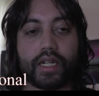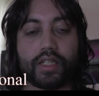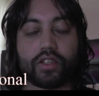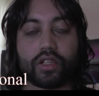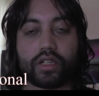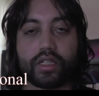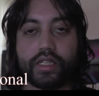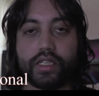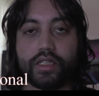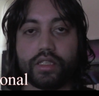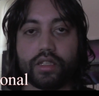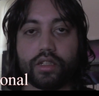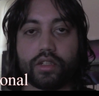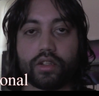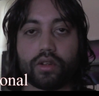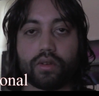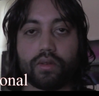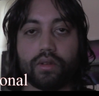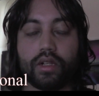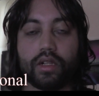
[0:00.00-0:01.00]
I deleted it
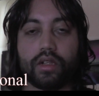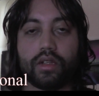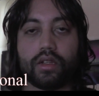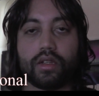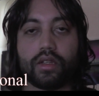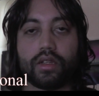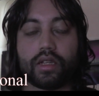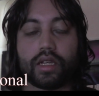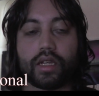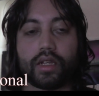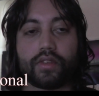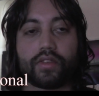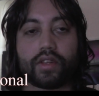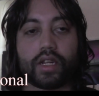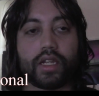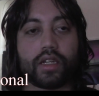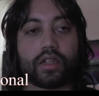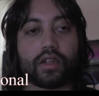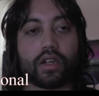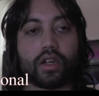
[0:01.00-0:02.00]
all, and it's
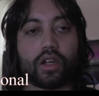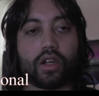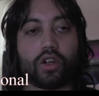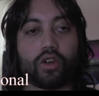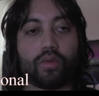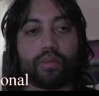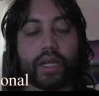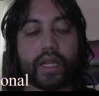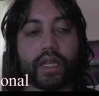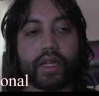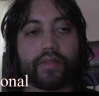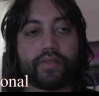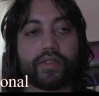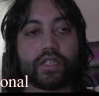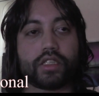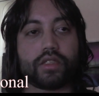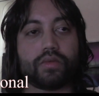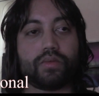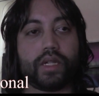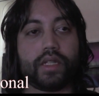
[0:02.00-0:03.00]
like all my
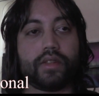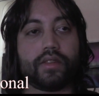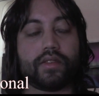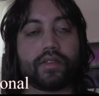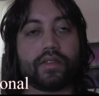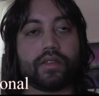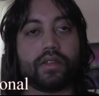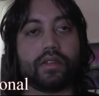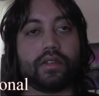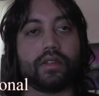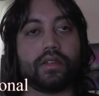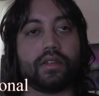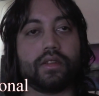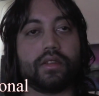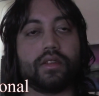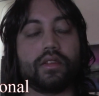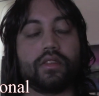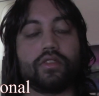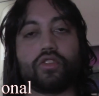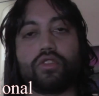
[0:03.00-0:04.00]
efforts
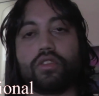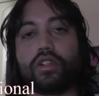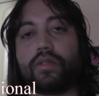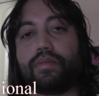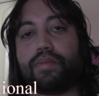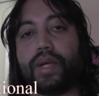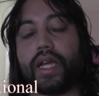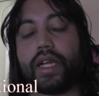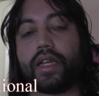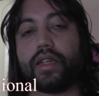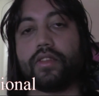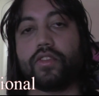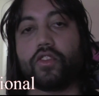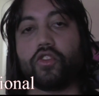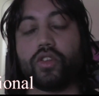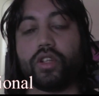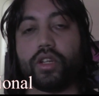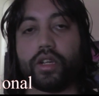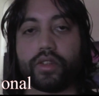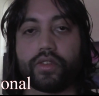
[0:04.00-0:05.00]
turned back
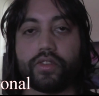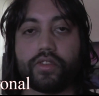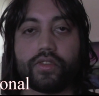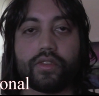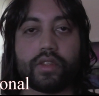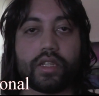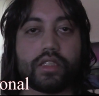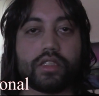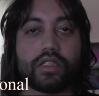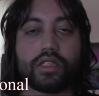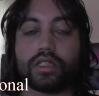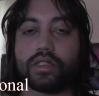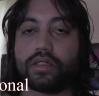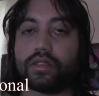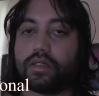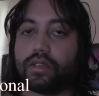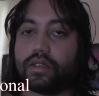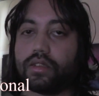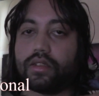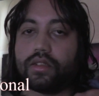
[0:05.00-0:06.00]
into dust.
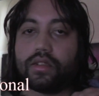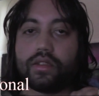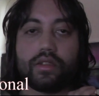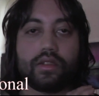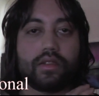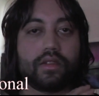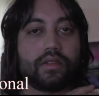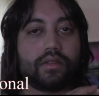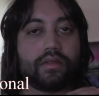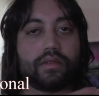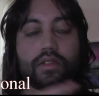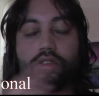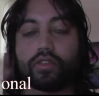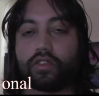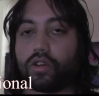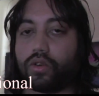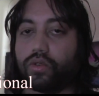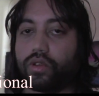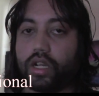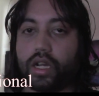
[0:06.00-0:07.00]
It's
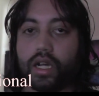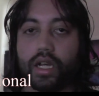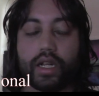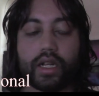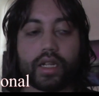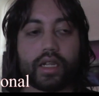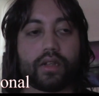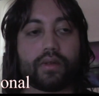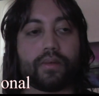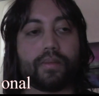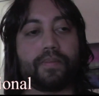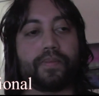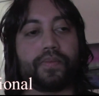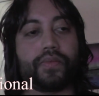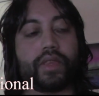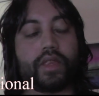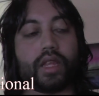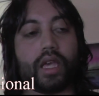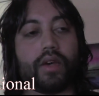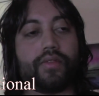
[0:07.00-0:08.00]
all gone now.
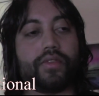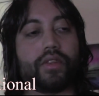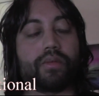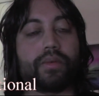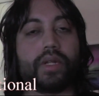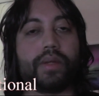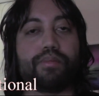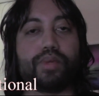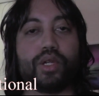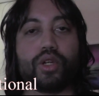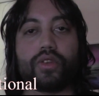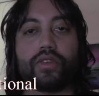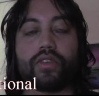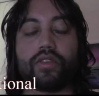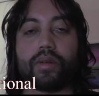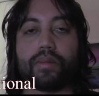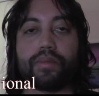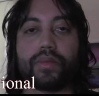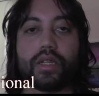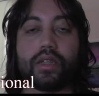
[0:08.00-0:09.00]
I have to rebuild
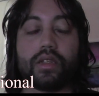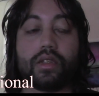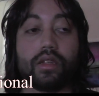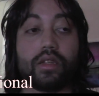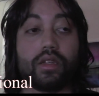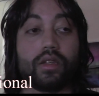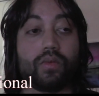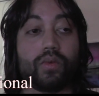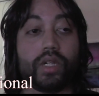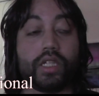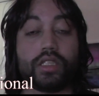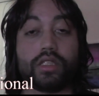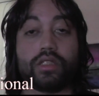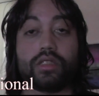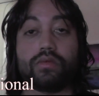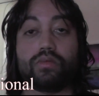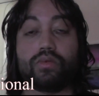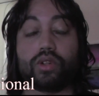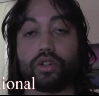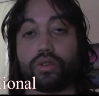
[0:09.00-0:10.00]
something,
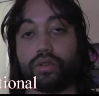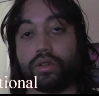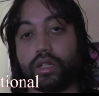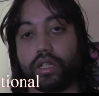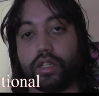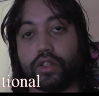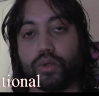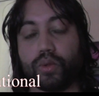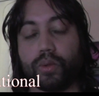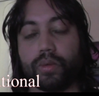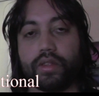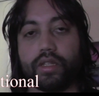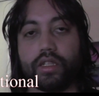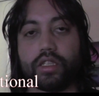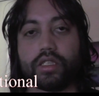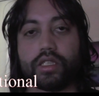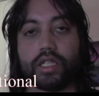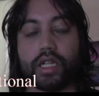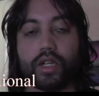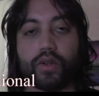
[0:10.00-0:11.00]
which we're currently doing with
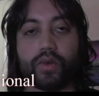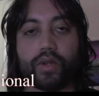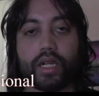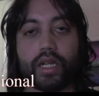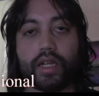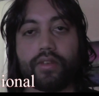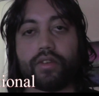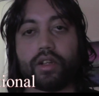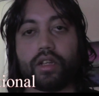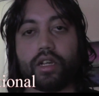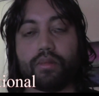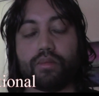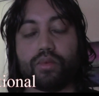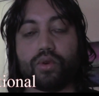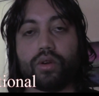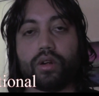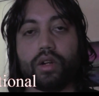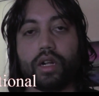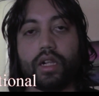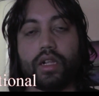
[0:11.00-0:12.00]
this channel, and I have a lot
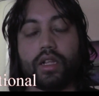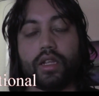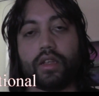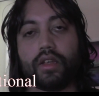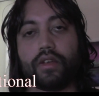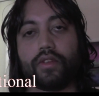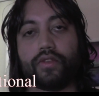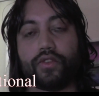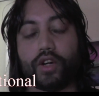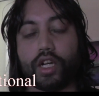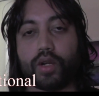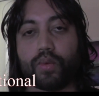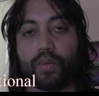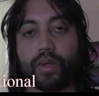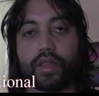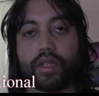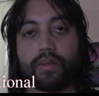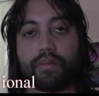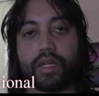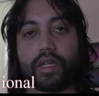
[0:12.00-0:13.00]
more fun
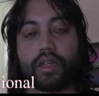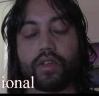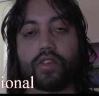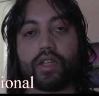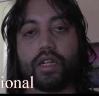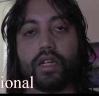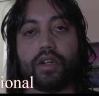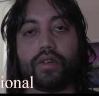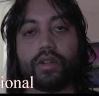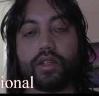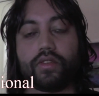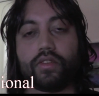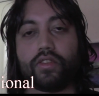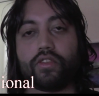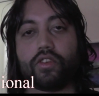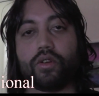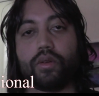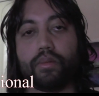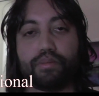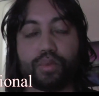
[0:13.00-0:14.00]
with it because I know this is
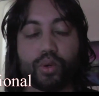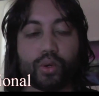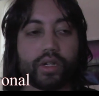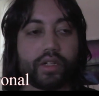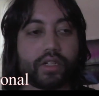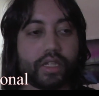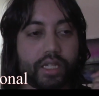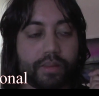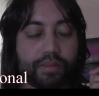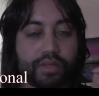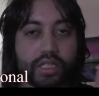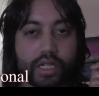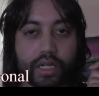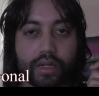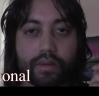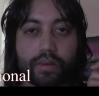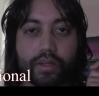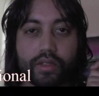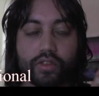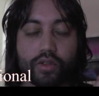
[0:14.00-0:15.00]
so important to keep
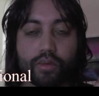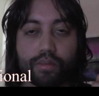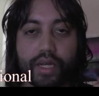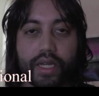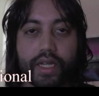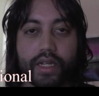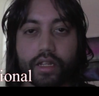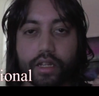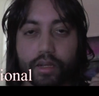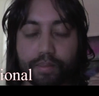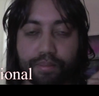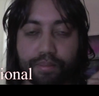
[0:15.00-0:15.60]
sharing with humanity the